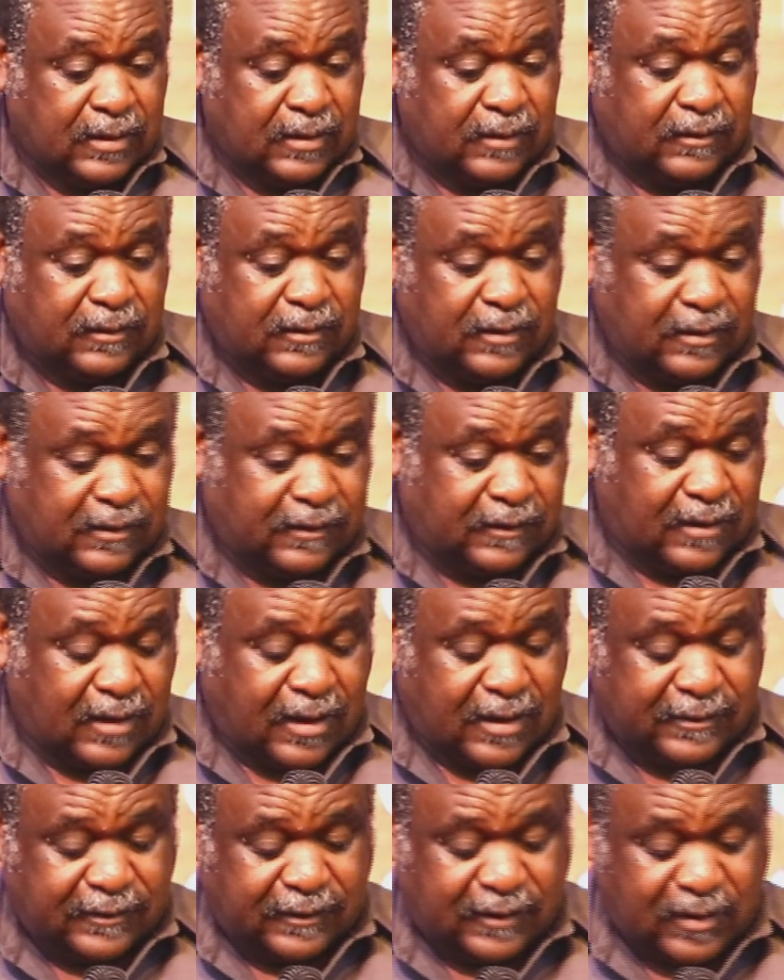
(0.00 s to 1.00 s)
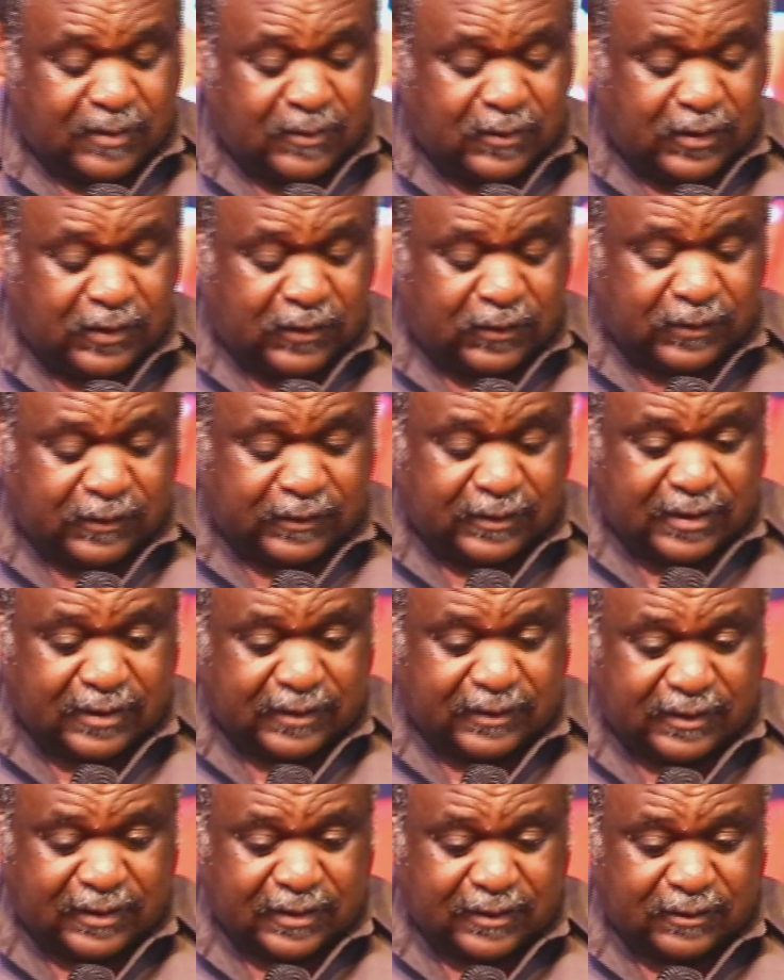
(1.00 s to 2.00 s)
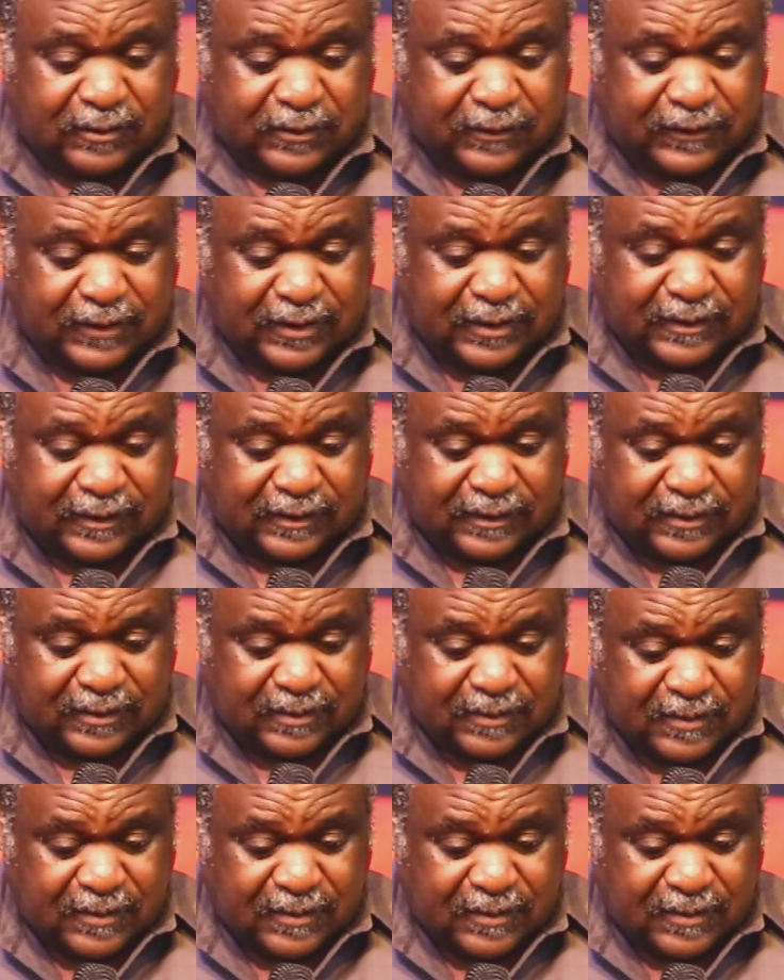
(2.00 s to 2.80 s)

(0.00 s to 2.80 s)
she has some issues that she has to fix.